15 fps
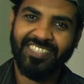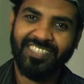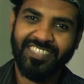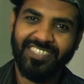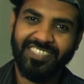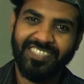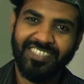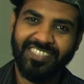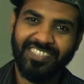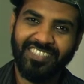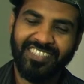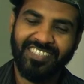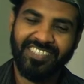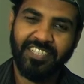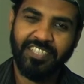
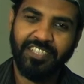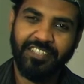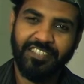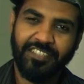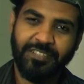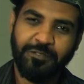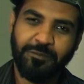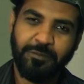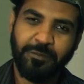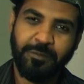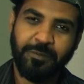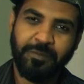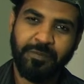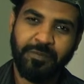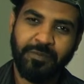
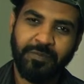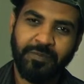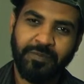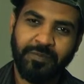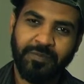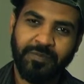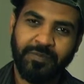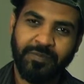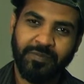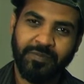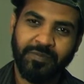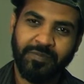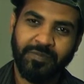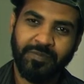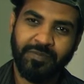
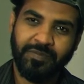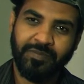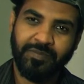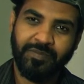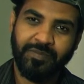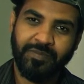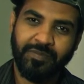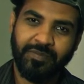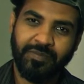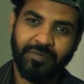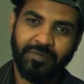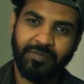No words are spoken by the person on screen.